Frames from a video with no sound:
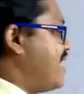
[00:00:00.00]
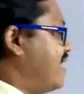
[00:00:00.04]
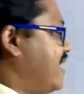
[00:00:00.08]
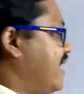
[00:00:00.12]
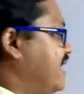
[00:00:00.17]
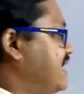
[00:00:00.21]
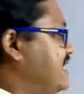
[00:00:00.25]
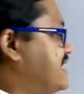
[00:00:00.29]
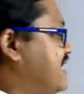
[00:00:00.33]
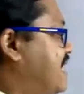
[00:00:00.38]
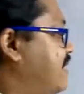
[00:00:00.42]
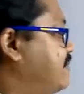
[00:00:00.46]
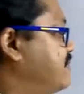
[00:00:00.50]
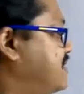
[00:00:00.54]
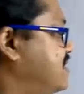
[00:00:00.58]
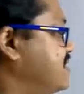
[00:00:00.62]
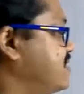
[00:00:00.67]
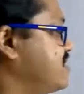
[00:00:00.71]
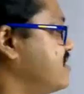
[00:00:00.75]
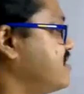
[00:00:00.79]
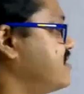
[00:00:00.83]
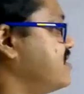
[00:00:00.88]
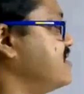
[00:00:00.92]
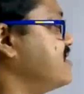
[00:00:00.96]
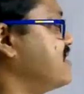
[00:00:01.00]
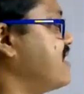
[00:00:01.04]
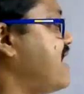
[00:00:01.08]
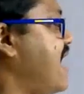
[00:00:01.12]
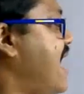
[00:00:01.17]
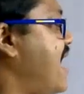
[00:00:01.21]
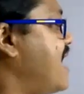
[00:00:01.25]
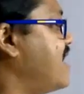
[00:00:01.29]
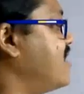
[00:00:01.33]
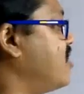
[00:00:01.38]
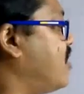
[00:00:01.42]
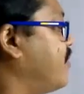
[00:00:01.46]
enzyme secreting
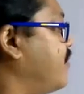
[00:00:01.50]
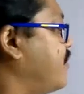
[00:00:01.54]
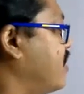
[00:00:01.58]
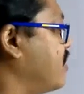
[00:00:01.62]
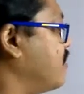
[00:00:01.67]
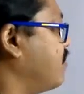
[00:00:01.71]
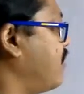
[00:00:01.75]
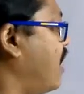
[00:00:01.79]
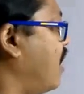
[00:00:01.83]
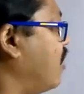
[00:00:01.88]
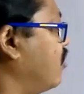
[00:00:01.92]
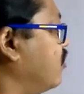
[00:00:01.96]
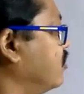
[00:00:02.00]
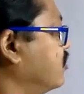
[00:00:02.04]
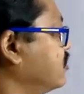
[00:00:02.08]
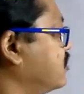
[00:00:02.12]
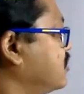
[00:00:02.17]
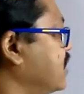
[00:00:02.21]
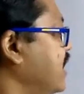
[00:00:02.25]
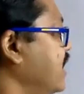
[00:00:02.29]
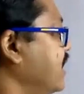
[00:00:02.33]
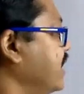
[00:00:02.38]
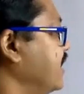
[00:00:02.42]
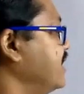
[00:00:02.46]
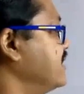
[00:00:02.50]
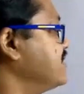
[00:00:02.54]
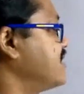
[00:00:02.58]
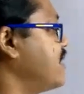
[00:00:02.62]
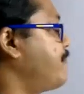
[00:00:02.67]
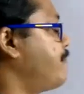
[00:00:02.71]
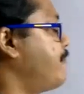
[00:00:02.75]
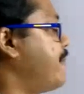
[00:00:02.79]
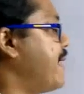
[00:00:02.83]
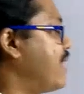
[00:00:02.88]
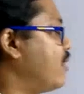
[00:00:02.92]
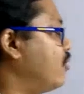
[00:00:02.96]
gland of our mouth is the
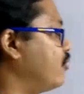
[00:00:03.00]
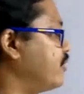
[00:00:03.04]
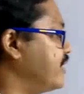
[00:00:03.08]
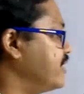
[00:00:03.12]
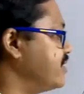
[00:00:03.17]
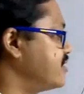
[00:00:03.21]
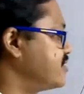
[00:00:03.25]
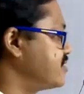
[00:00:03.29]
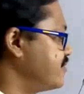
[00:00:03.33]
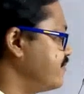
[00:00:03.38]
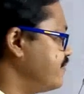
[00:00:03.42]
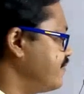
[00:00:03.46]
parotid.